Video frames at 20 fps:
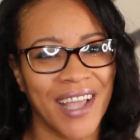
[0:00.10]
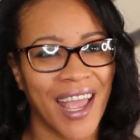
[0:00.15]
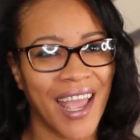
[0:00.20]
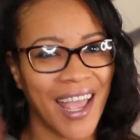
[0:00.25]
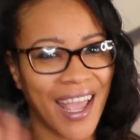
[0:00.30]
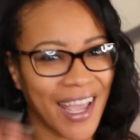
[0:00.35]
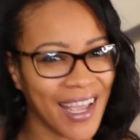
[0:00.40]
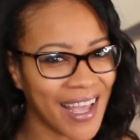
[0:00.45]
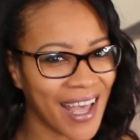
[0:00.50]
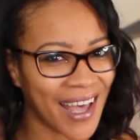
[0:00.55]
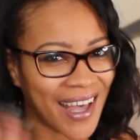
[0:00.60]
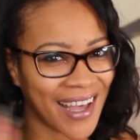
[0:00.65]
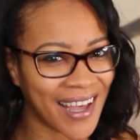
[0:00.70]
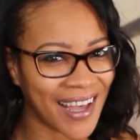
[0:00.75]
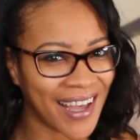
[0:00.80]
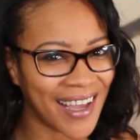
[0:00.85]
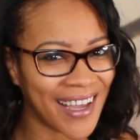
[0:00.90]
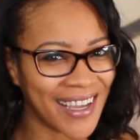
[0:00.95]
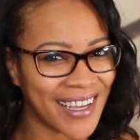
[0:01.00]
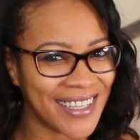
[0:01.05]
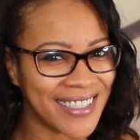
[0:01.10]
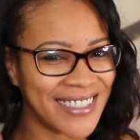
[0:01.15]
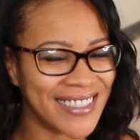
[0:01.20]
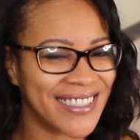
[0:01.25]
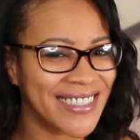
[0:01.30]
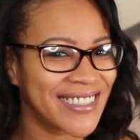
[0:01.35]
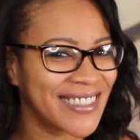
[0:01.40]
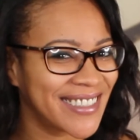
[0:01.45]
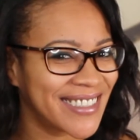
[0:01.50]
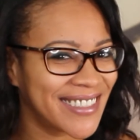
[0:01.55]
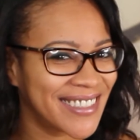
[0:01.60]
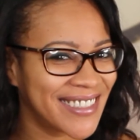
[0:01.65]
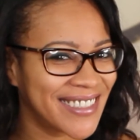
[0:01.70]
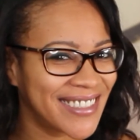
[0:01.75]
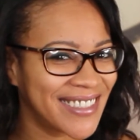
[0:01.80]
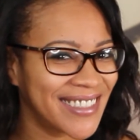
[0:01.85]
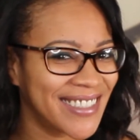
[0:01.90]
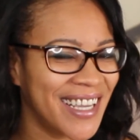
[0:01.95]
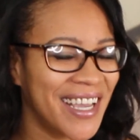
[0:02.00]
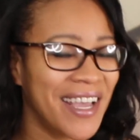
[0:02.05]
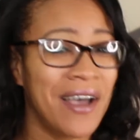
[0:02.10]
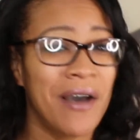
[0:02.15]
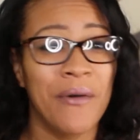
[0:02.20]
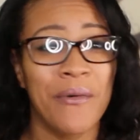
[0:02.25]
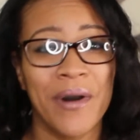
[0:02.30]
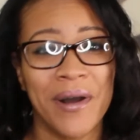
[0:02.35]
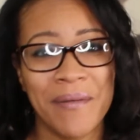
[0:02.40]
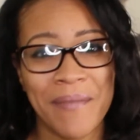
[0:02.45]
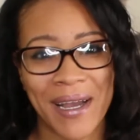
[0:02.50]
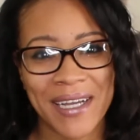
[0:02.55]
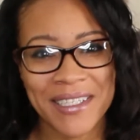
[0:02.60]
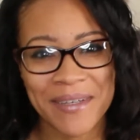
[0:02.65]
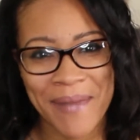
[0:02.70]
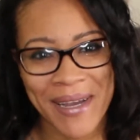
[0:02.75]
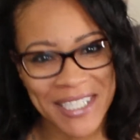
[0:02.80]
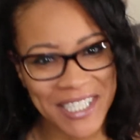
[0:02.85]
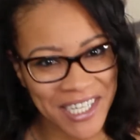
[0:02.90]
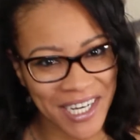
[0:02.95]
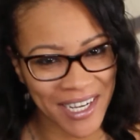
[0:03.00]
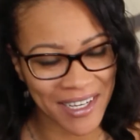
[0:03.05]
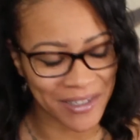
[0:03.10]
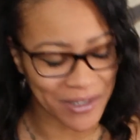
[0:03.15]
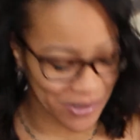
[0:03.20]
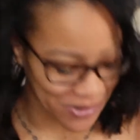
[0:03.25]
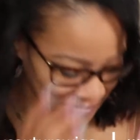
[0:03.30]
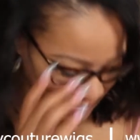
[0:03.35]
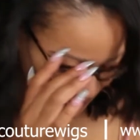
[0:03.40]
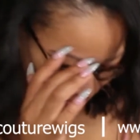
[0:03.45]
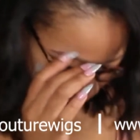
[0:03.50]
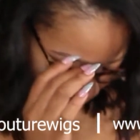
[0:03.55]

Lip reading: Hey guys, welcome back to my channel.